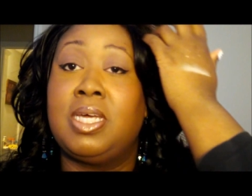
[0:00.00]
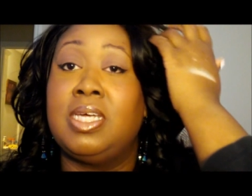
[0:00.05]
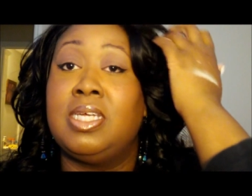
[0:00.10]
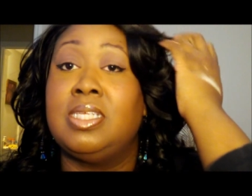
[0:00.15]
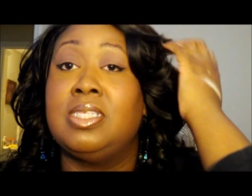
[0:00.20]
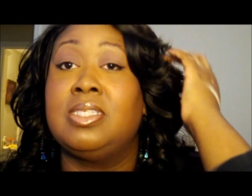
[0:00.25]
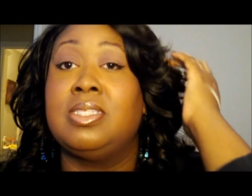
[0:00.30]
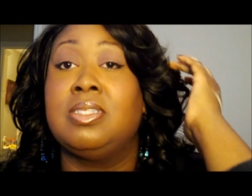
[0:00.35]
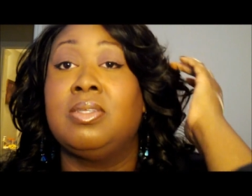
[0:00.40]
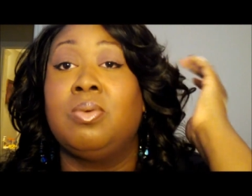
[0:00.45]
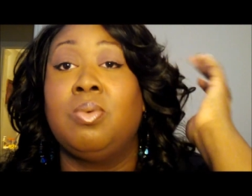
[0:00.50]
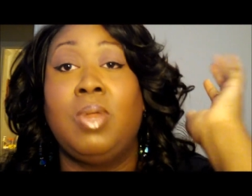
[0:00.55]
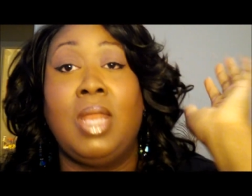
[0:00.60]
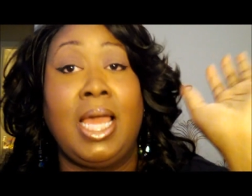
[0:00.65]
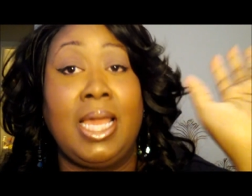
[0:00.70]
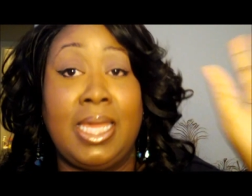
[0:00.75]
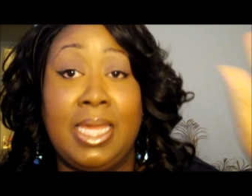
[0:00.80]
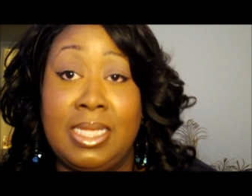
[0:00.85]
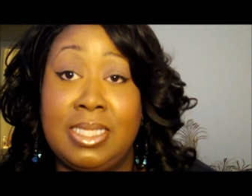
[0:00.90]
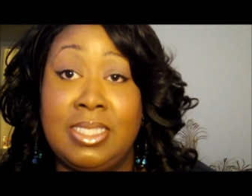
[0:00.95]
because,
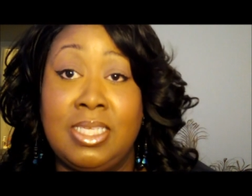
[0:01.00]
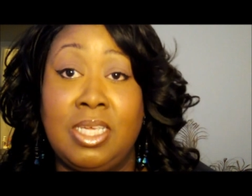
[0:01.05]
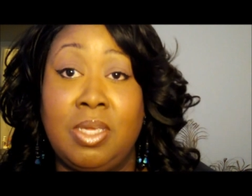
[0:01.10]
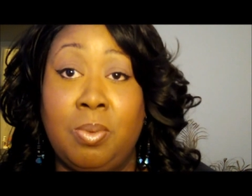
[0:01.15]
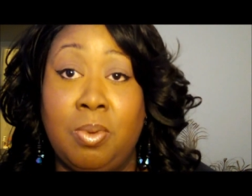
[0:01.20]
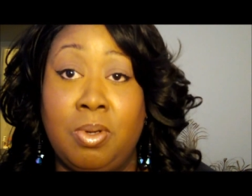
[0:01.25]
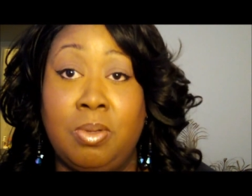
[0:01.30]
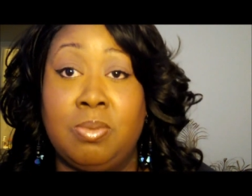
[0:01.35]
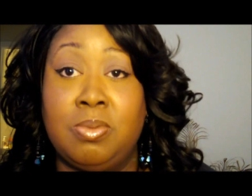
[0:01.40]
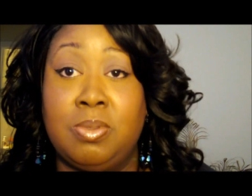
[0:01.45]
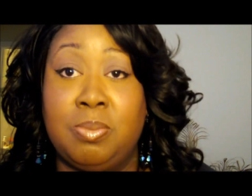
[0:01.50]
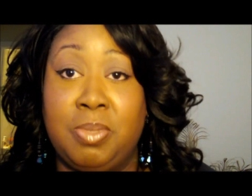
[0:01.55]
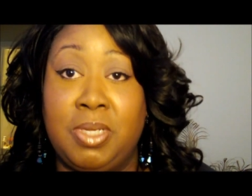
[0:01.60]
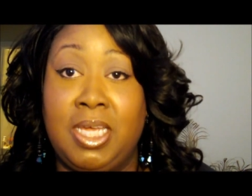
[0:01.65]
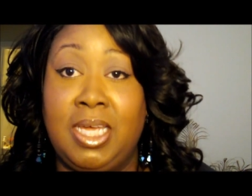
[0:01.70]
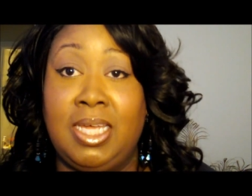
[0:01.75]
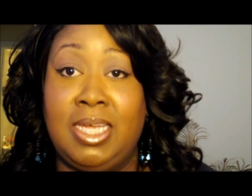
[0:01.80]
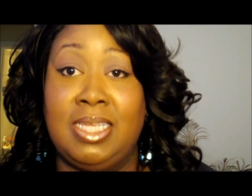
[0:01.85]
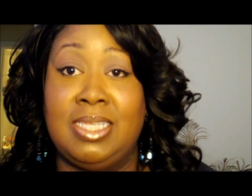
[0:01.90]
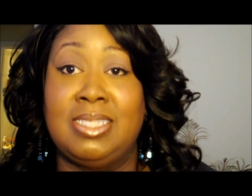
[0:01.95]
well, I can't tell you what it was
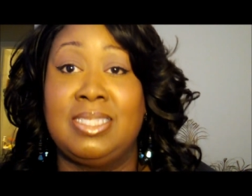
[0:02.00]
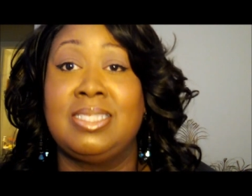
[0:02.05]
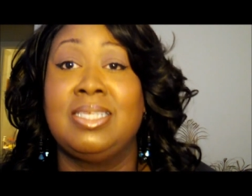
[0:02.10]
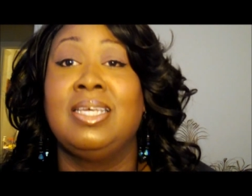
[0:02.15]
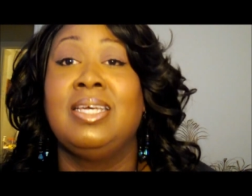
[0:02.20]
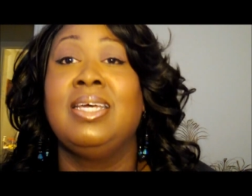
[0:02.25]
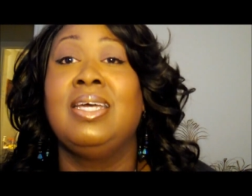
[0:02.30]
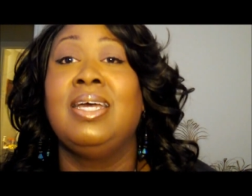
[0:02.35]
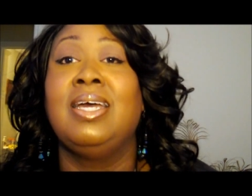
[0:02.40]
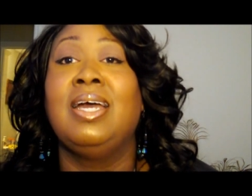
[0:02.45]
because.